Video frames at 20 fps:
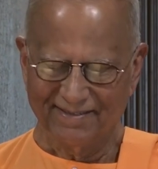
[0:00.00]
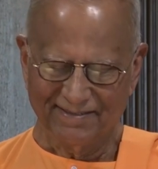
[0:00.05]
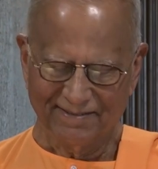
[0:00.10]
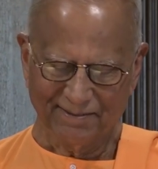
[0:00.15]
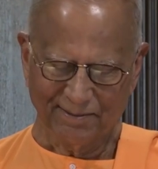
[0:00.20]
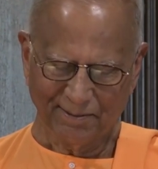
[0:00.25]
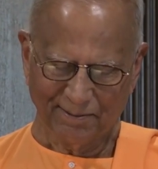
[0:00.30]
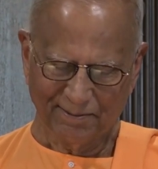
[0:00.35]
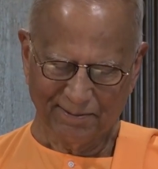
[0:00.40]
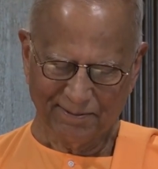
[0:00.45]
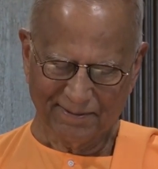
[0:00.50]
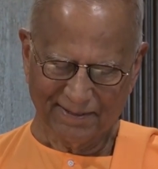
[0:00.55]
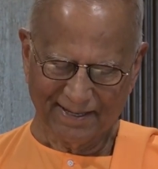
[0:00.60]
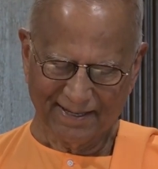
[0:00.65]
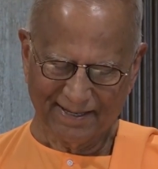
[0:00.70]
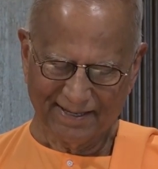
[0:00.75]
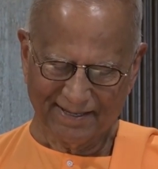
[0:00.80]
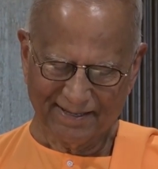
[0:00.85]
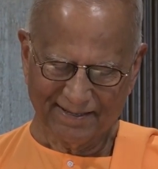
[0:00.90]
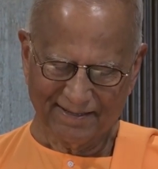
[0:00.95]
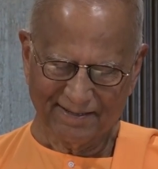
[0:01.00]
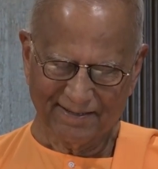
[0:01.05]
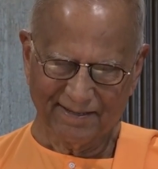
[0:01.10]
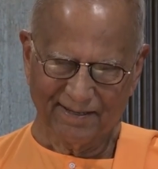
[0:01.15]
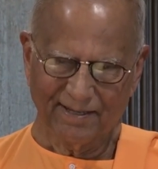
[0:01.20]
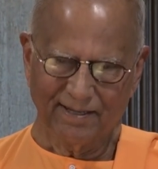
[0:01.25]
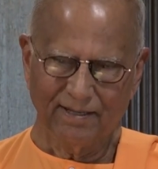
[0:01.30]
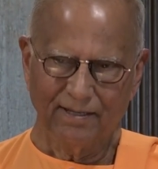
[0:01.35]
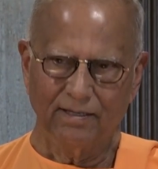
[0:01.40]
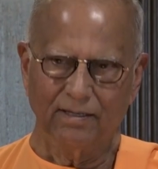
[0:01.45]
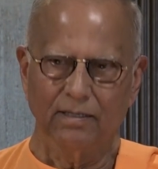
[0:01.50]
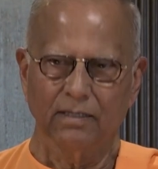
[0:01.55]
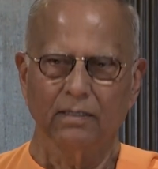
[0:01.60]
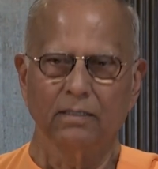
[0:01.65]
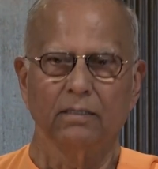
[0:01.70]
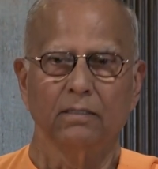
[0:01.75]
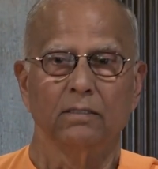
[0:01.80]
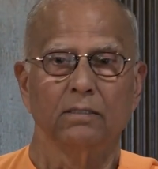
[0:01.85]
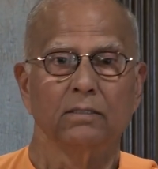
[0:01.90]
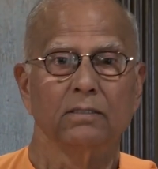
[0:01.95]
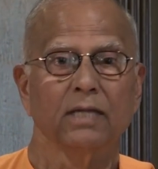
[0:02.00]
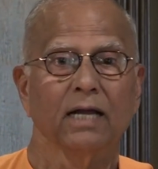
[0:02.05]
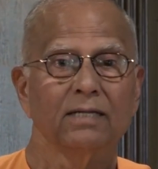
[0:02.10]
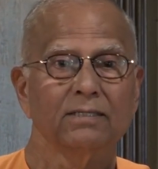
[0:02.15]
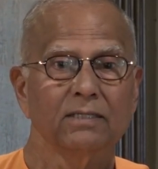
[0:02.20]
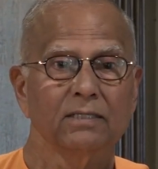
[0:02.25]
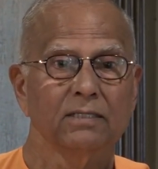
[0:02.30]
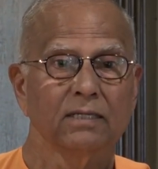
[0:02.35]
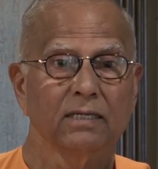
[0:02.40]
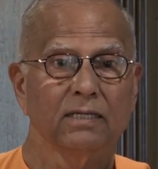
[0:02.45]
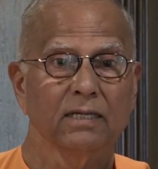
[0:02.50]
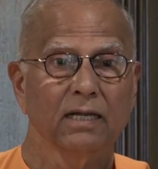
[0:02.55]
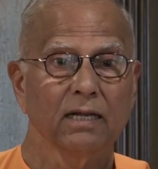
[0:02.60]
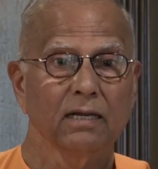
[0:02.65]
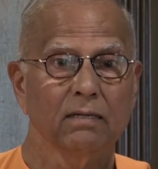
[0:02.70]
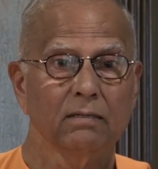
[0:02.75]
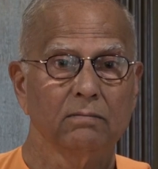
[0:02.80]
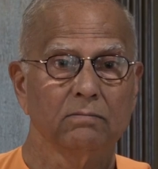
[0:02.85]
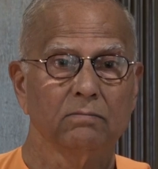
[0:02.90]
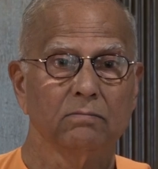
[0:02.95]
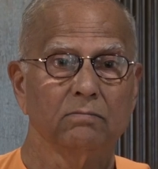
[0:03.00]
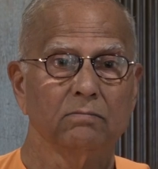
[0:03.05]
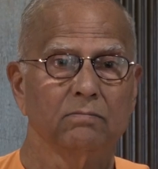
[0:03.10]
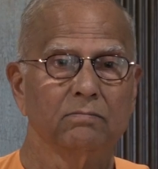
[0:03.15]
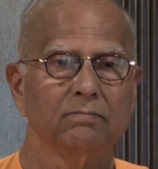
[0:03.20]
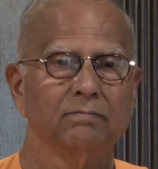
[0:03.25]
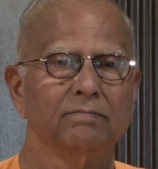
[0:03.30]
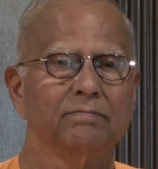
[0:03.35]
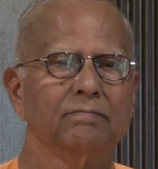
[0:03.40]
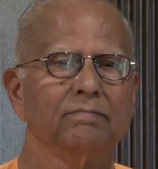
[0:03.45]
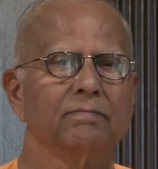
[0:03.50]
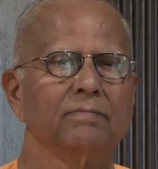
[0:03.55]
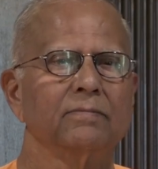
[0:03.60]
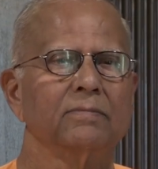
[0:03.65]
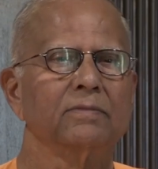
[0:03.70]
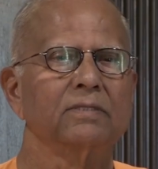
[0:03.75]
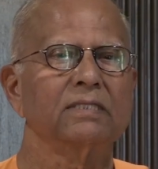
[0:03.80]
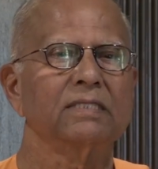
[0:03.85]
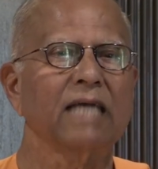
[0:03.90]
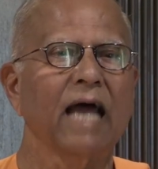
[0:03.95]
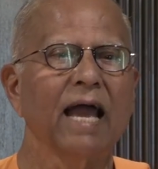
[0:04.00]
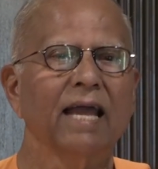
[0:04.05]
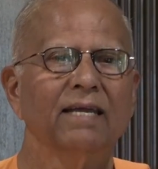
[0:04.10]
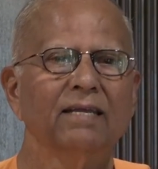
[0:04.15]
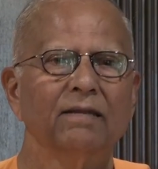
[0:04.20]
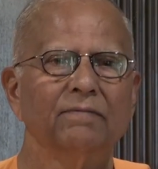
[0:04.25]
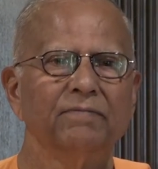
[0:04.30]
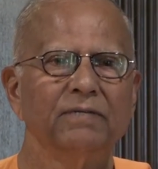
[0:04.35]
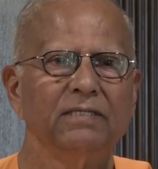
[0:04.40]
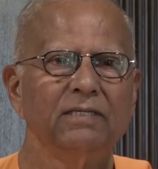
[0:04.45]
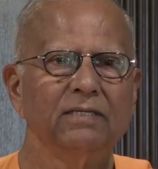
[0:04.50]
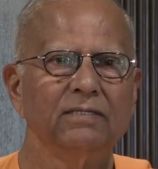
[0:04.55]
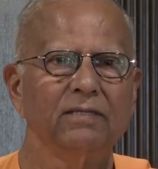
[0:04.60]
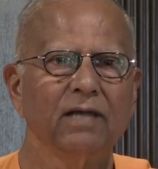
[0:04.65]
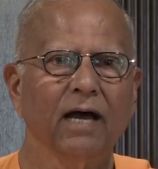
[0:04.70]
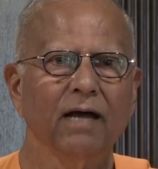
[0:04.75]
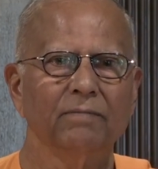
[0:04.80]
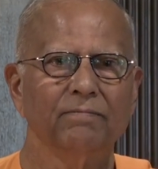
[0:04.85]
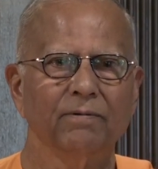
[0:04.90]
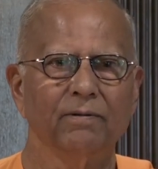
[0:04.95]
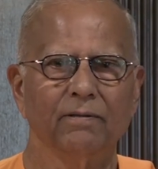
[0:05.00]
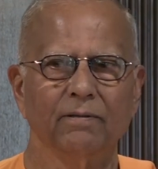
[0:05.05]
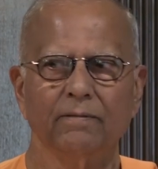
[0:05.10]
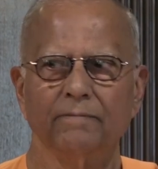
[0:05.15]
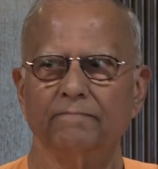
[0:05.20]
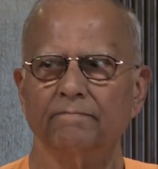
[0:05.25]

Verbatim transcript: So that is the real sign of a disciple.